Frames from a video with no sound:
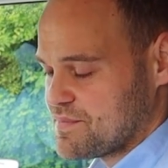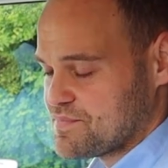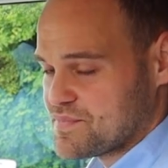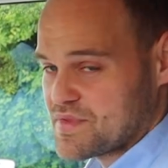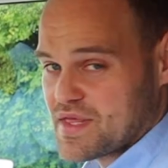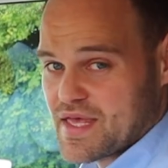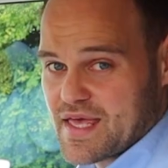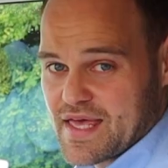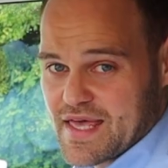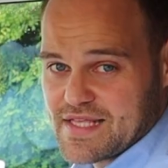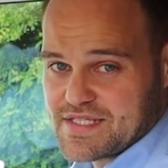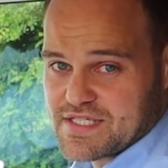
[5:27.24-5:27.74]

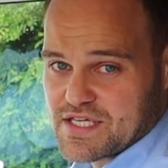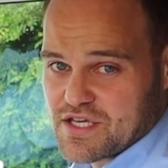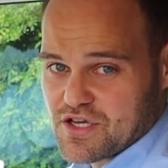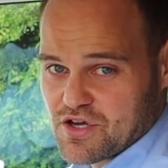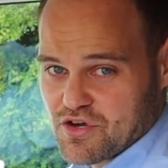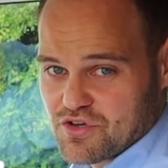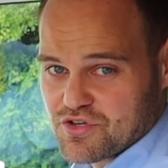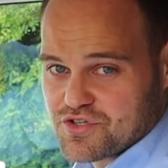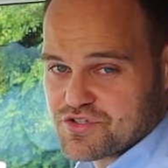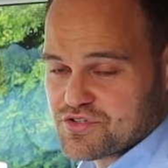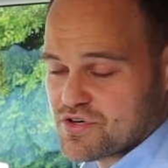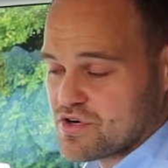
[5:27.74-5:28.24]
heating
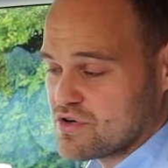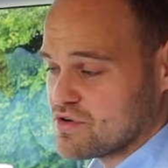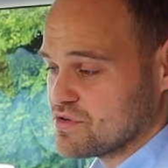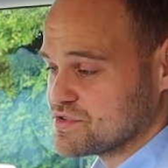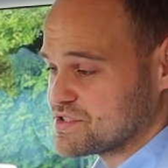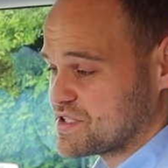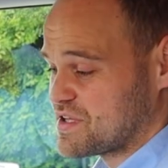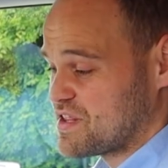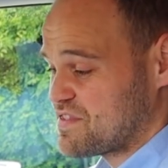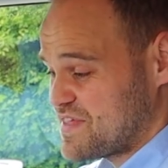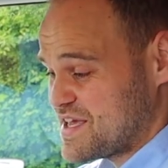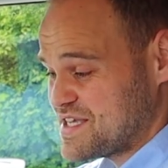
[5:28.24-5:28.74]
controls
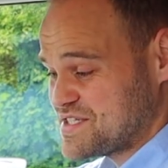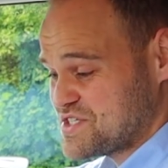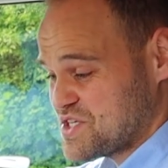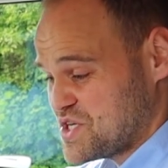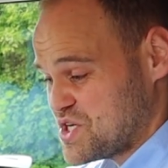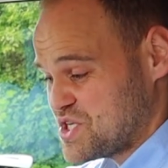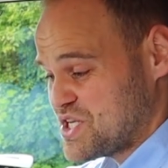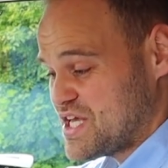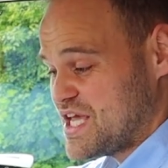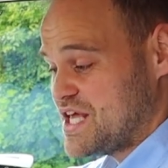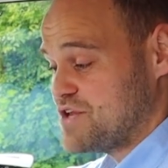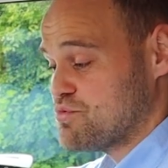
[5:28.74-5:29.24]
and the things that
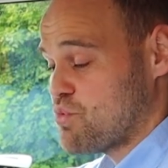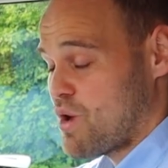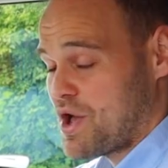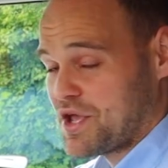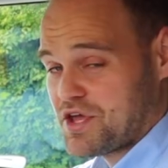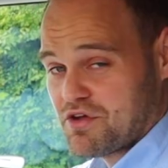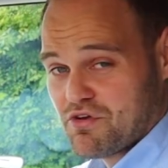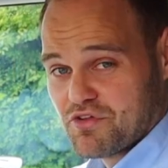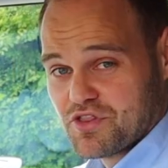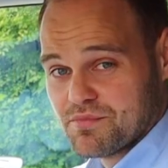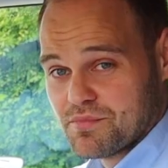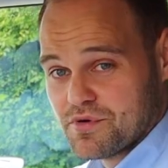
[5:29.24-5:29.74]
you need while
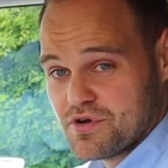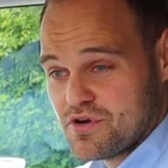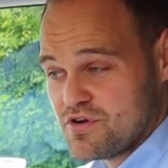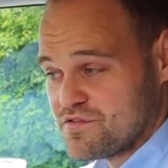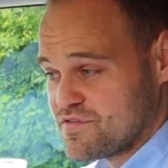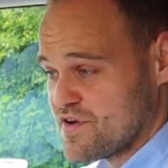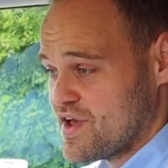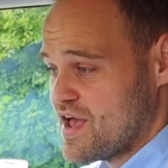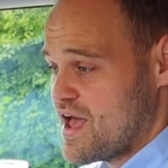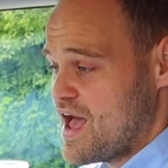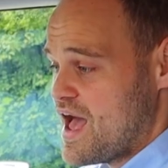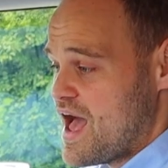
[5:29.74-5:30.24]
you're on the
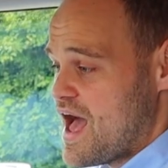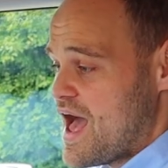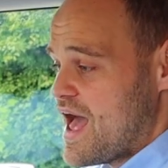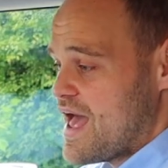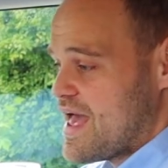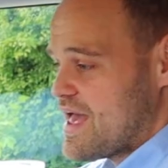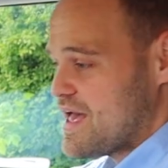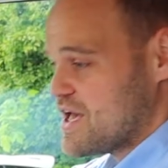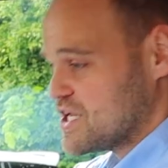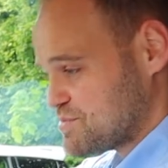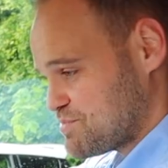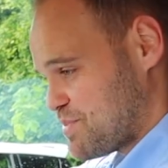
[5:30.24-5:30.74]
move
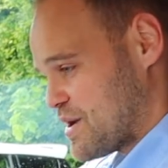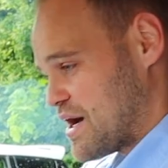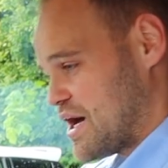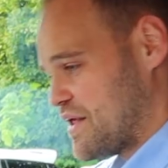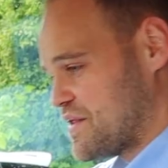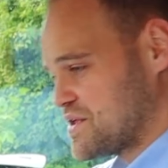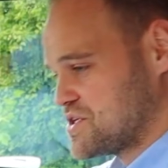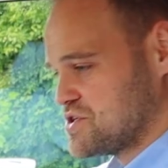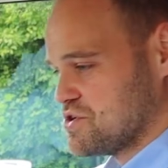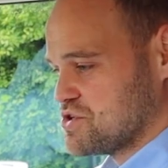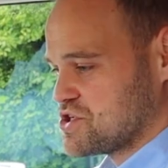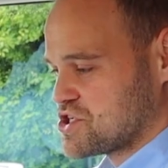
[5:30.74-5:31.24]
as part
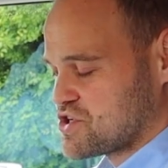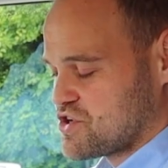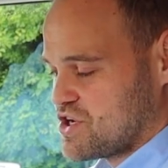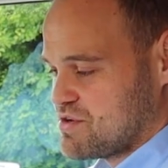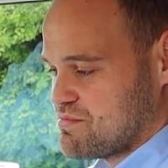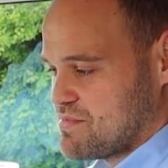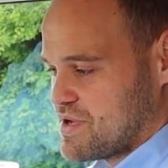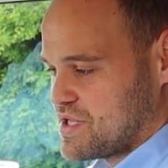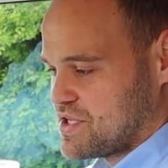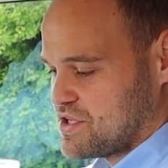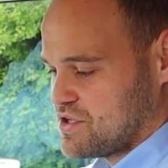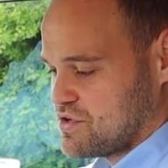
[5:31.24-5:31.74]
of the touchscreen
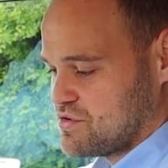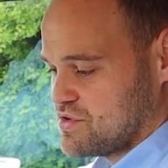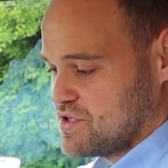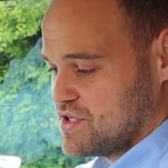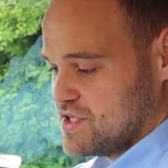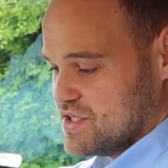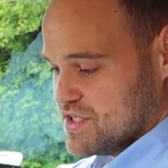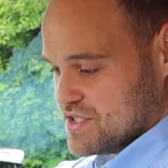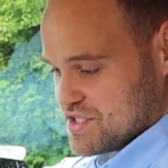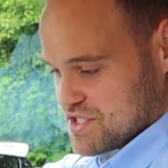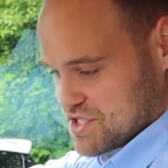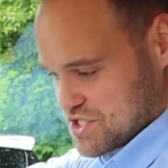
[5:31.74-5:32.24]
menu.
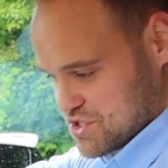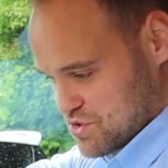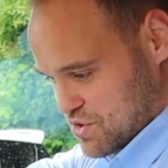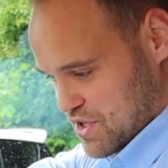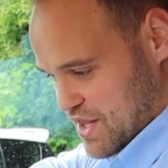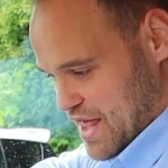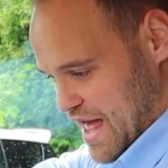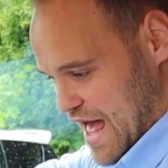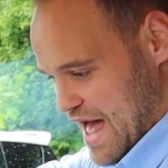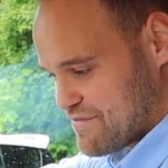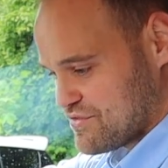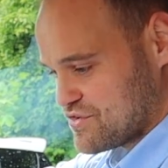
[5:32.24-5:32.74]
Suzuki
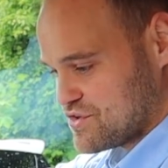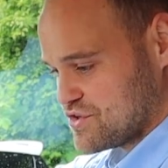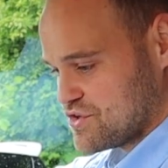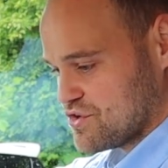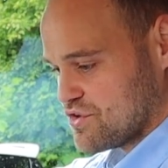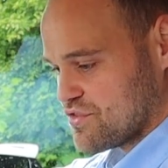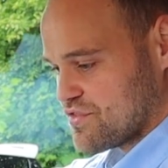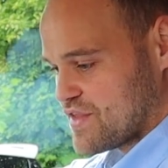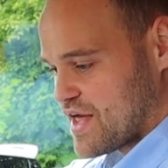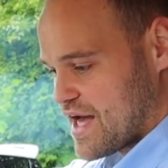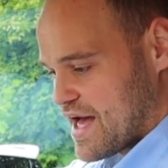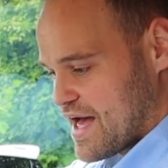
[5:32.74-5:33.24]
haven't
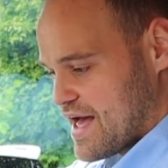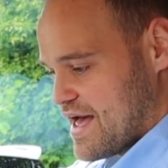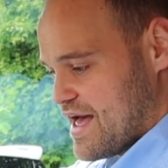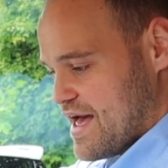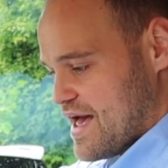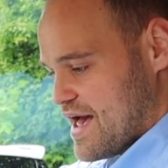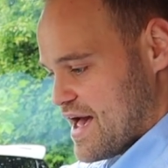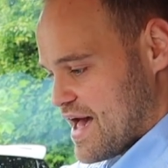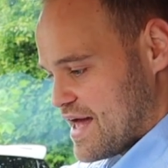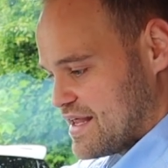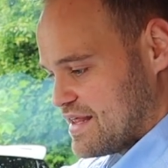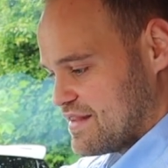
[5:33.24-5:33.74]
done that,
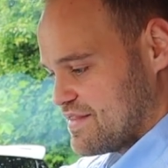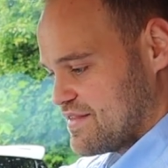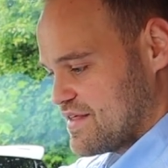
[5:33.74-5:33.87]
and in